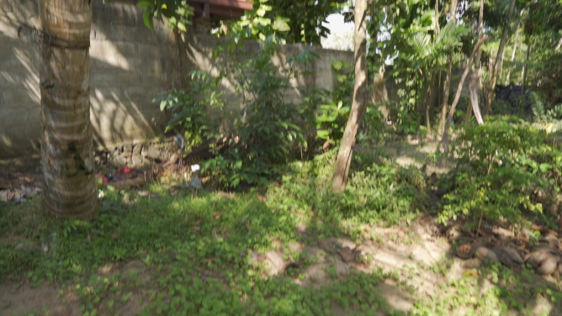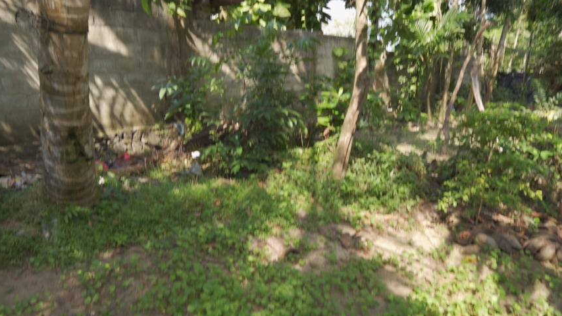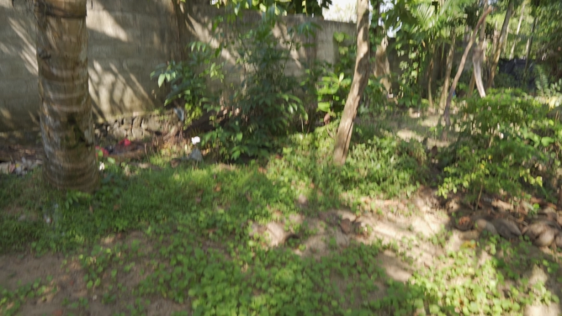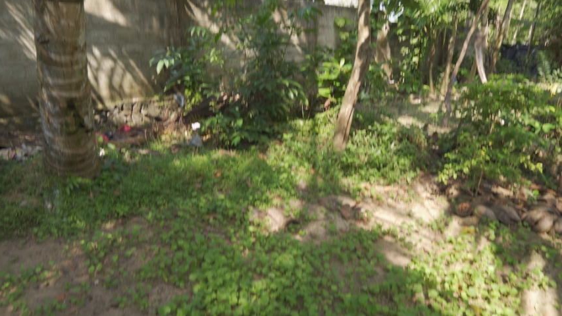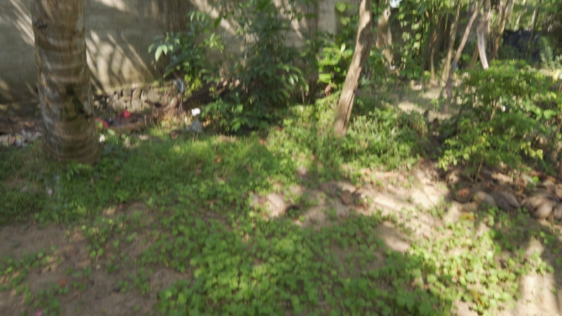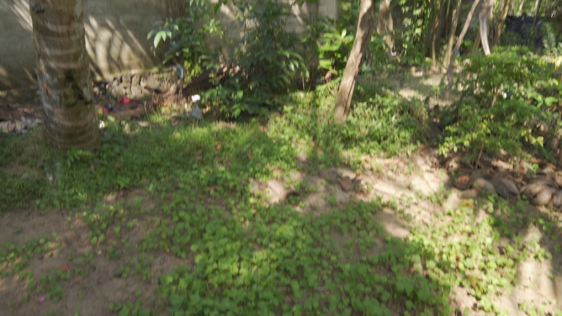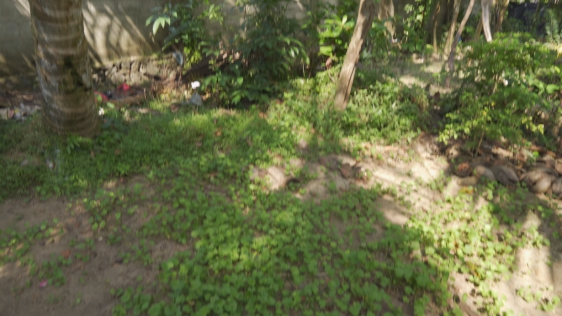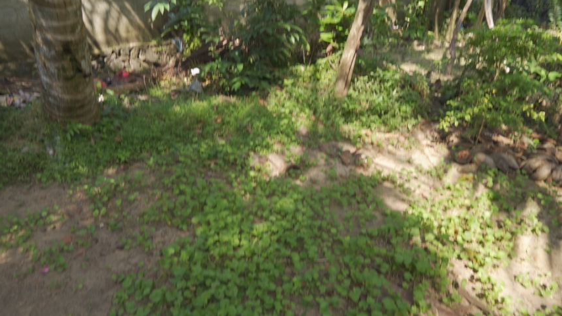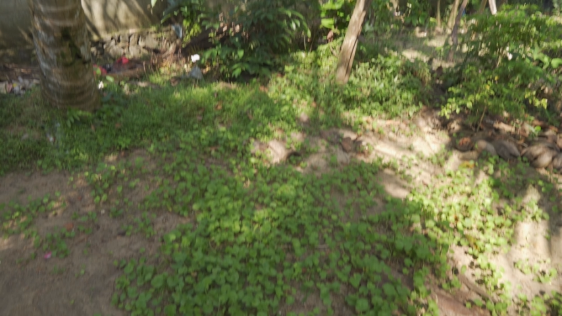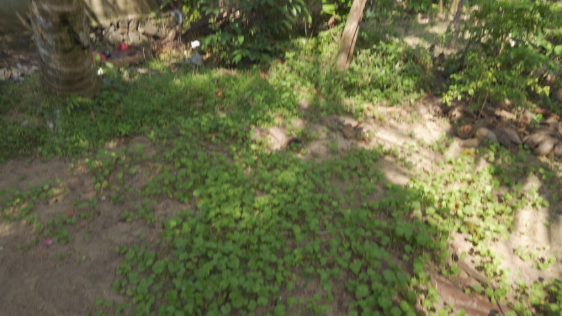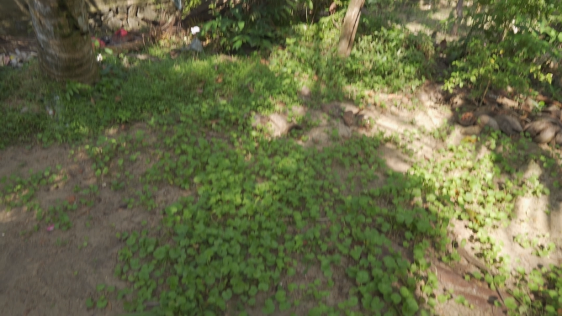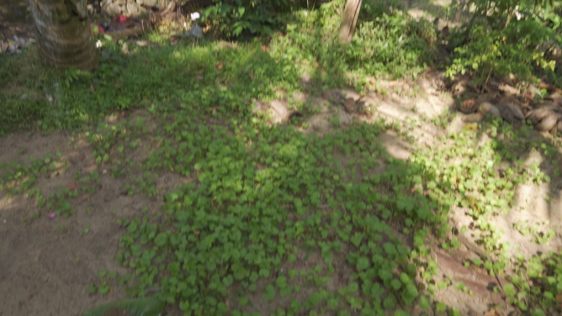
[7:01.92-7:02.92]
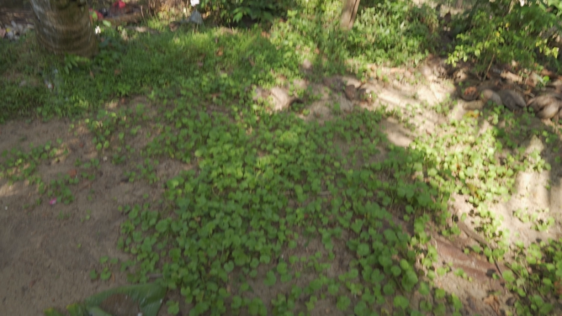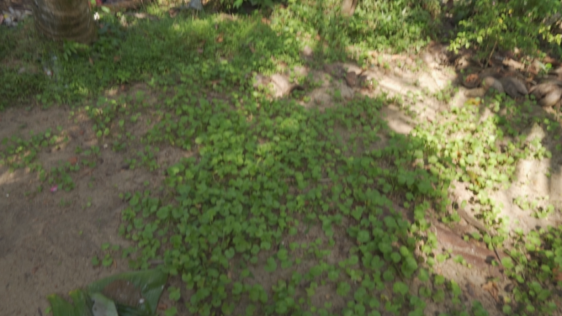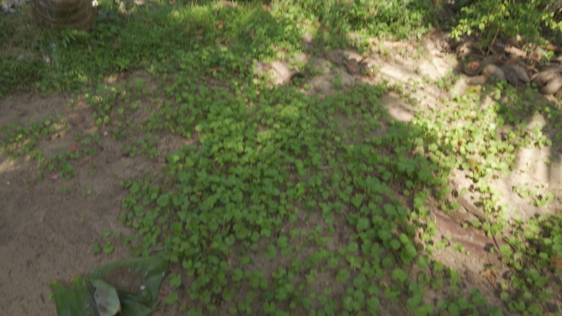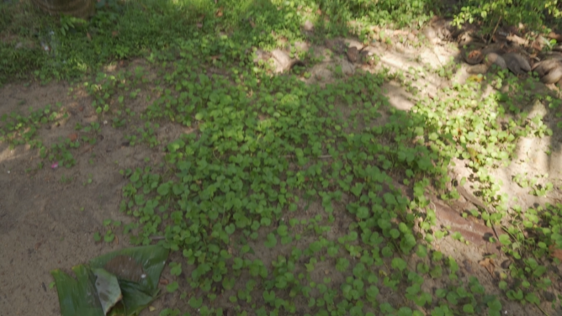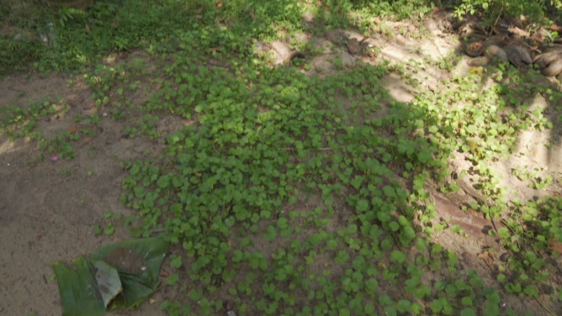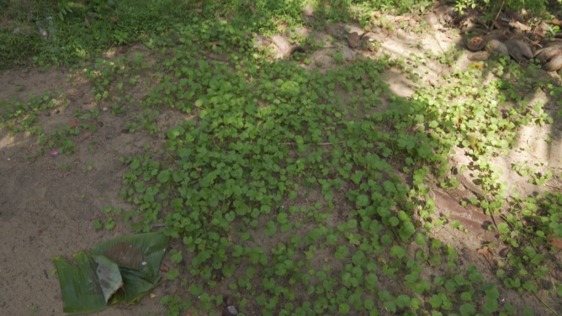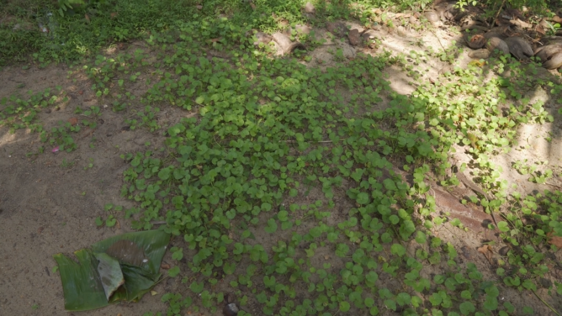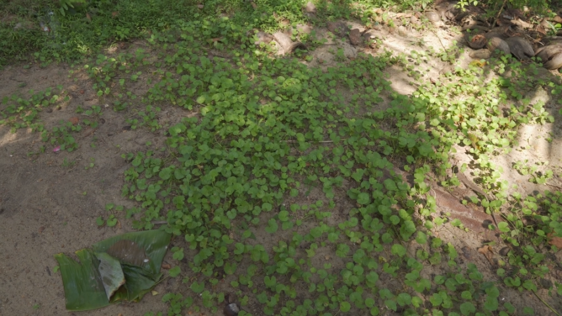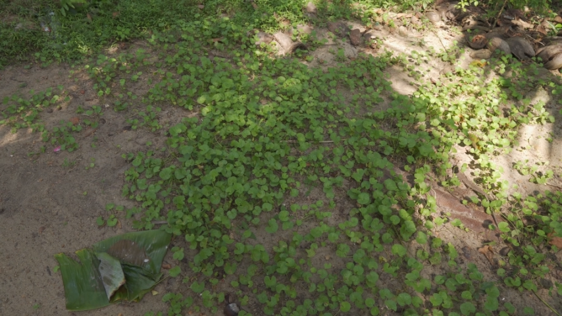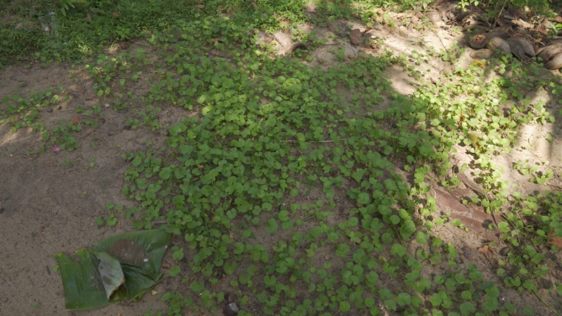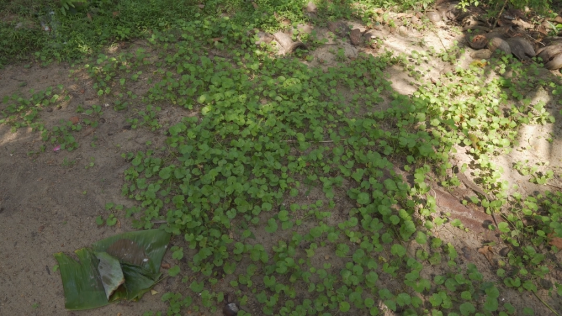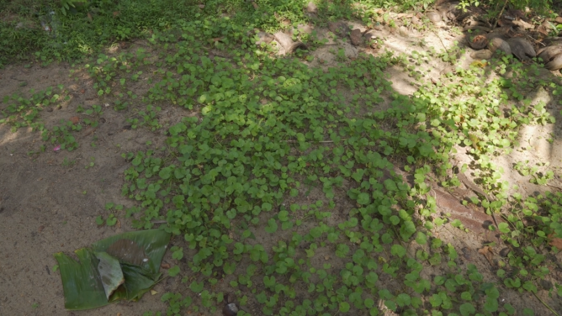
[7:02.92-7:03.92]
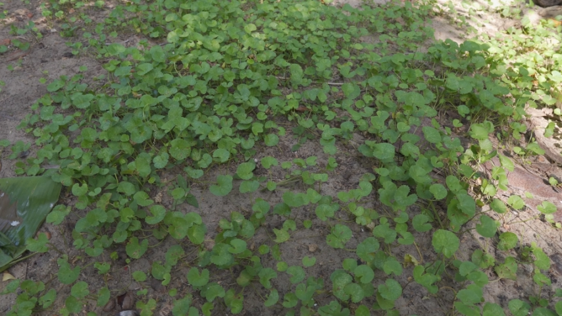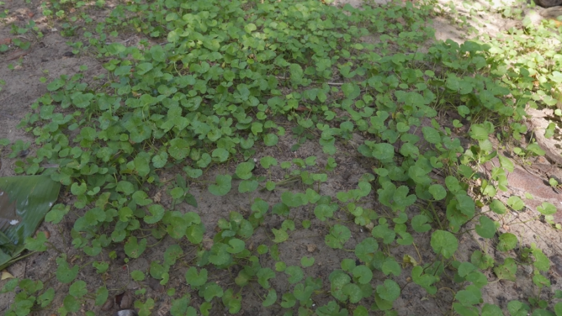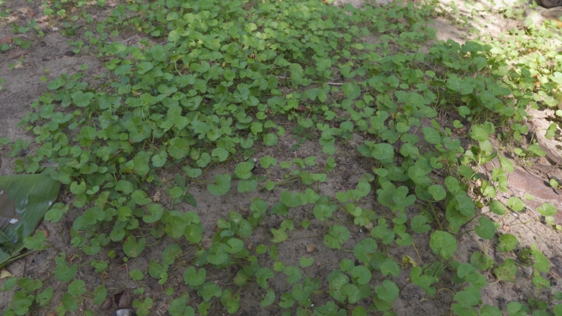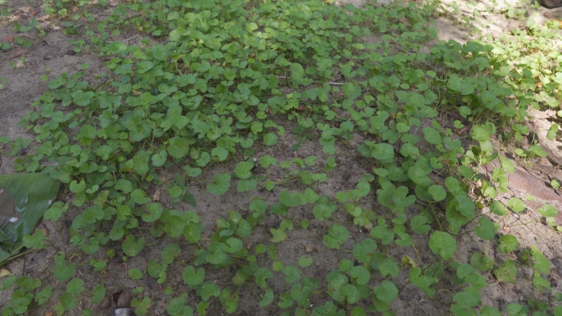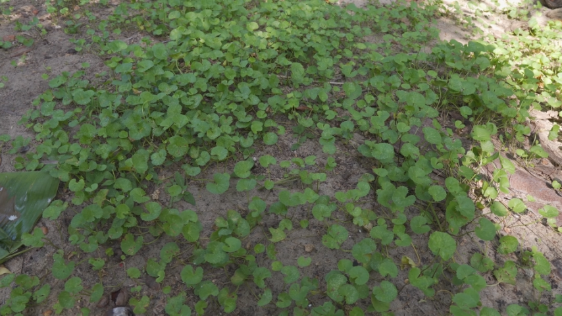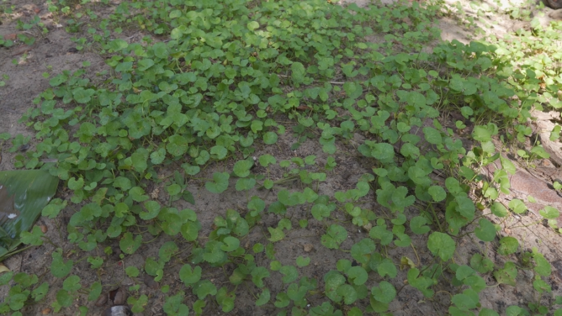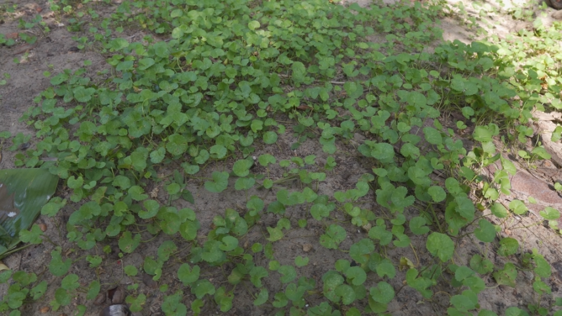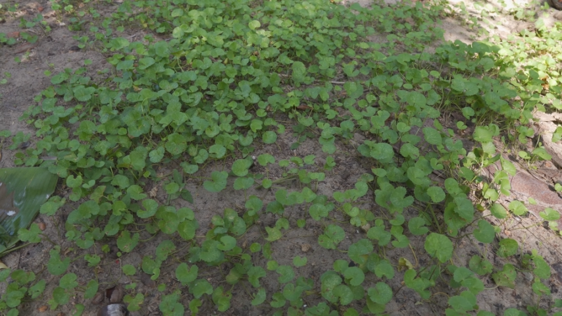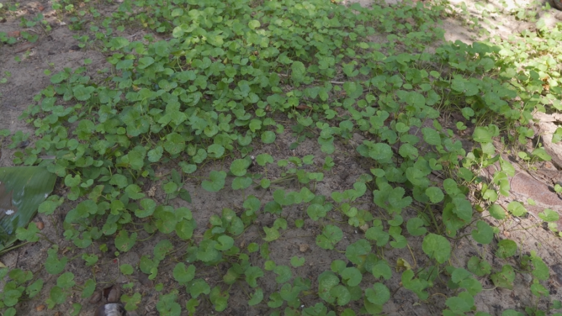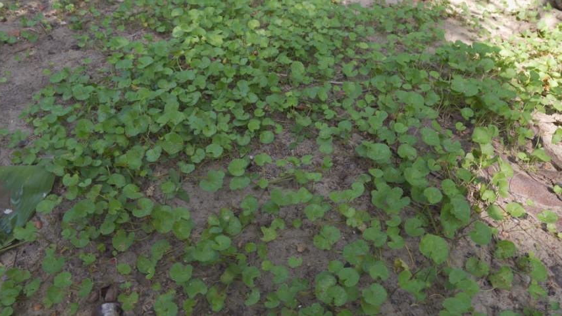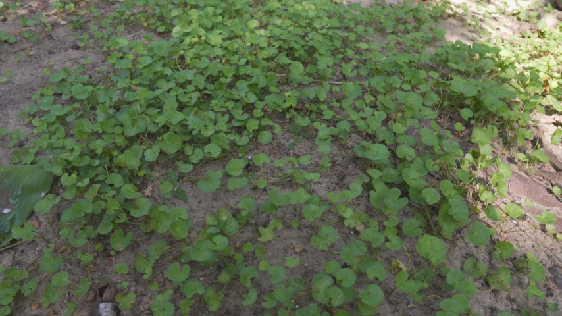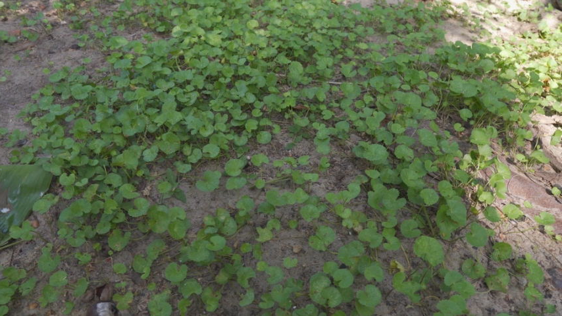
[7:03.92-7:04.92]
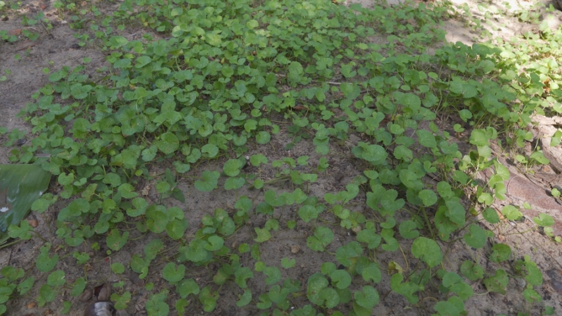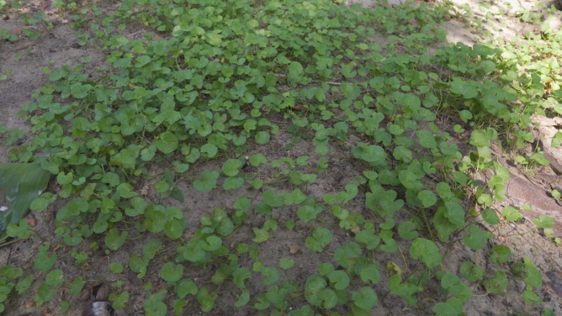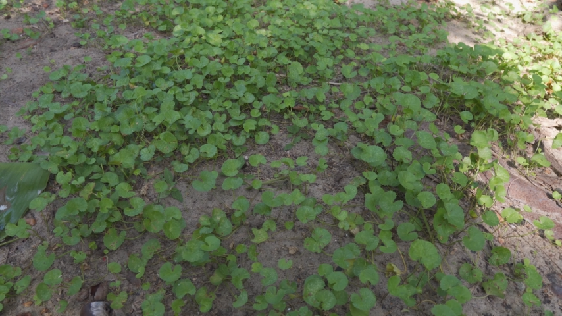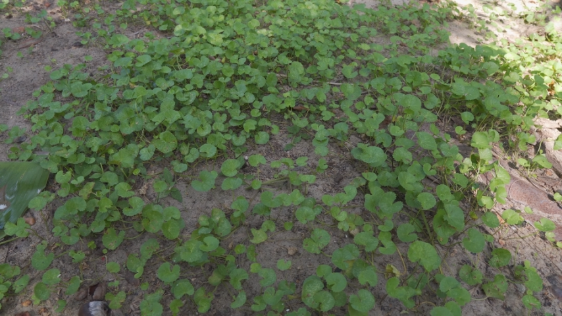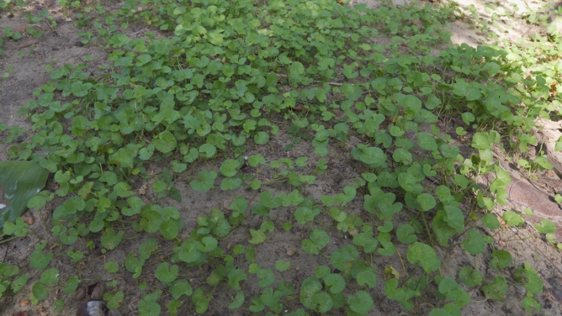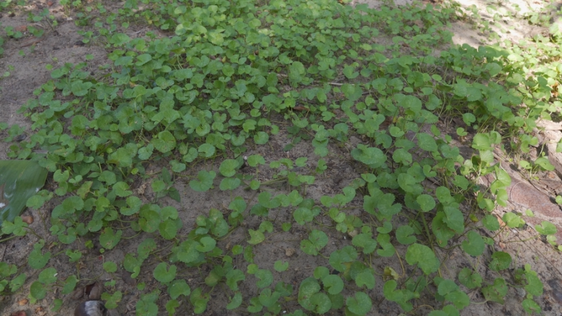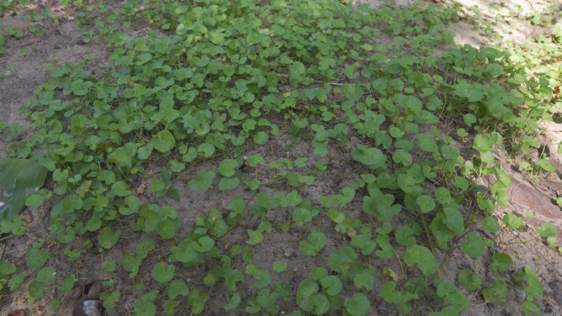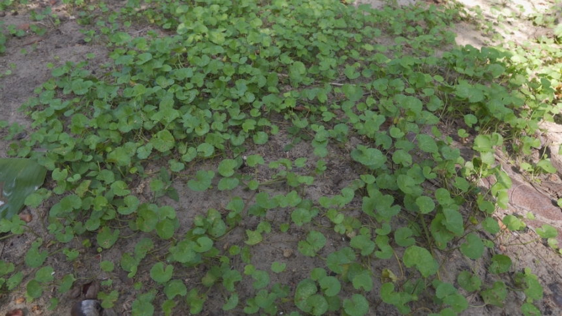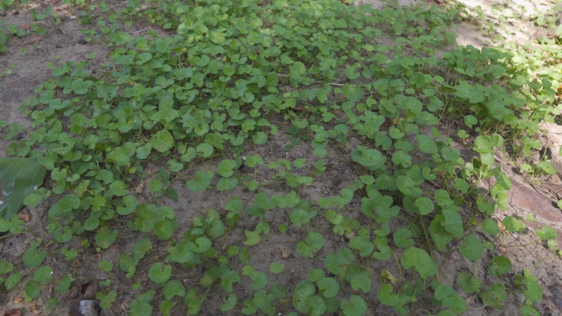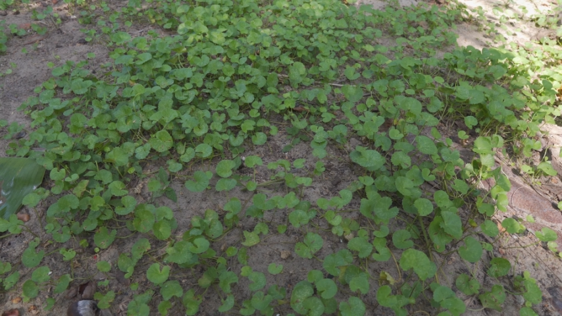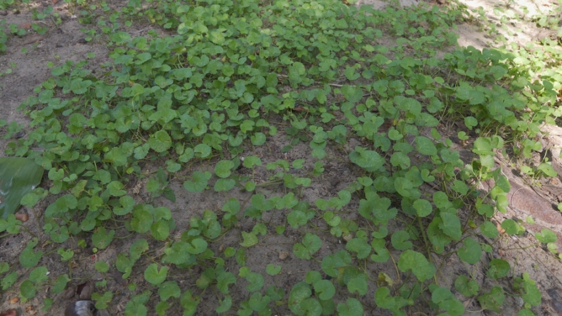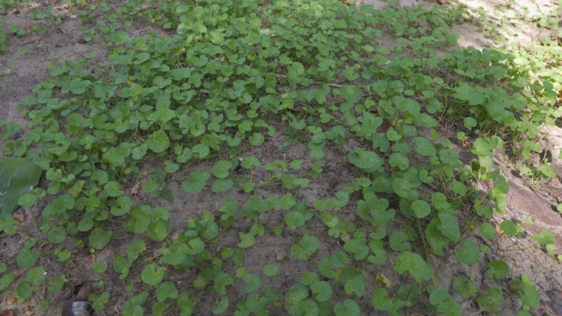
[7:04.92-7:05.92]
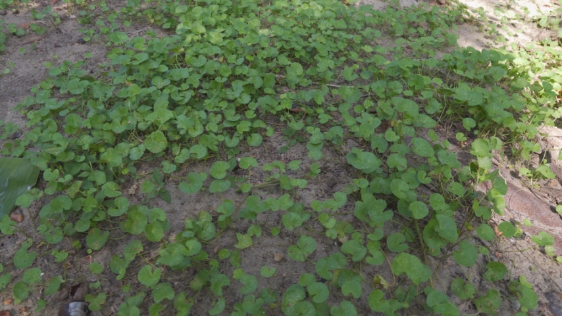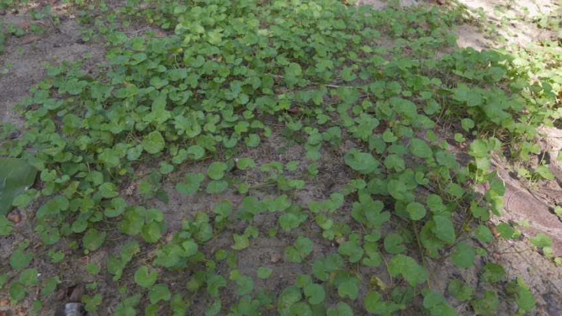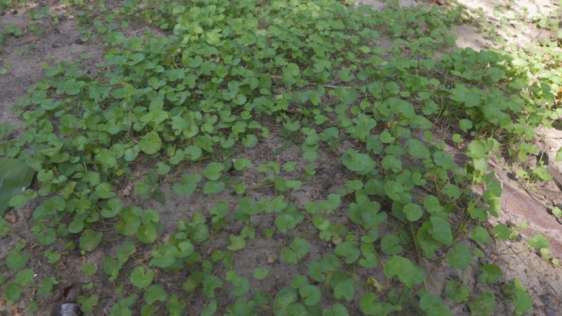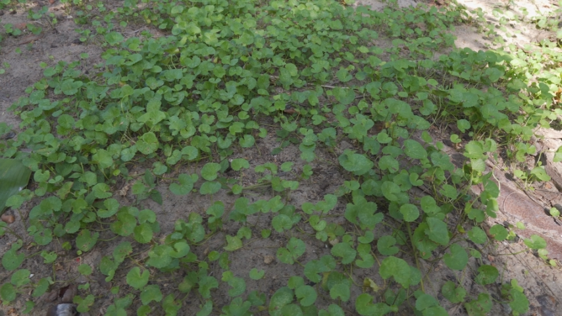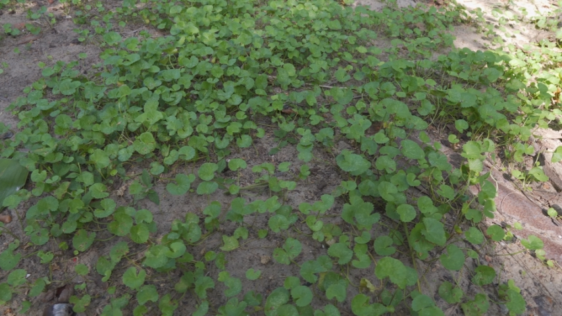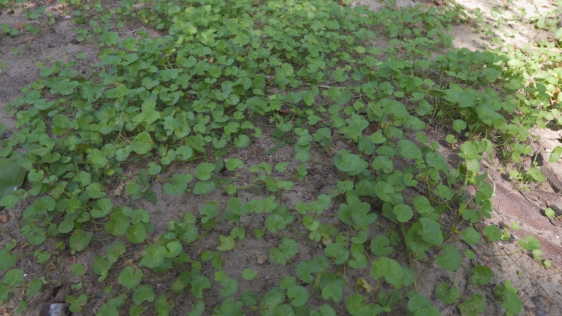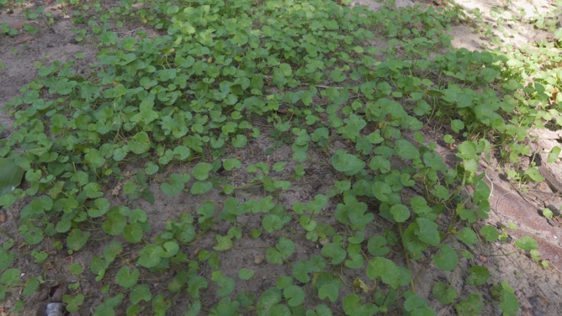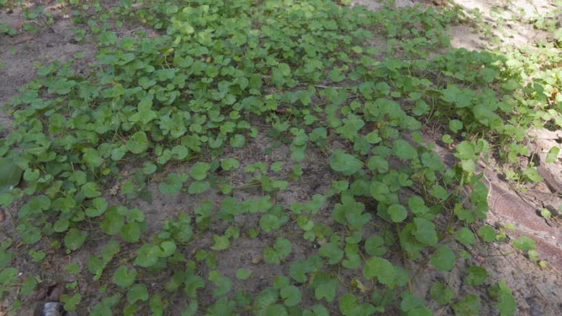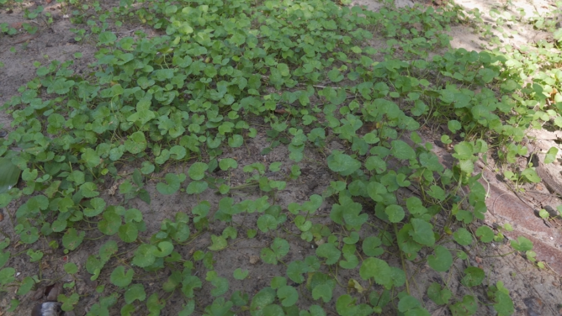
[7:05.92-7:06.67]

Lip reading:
[unreadable: no face in view]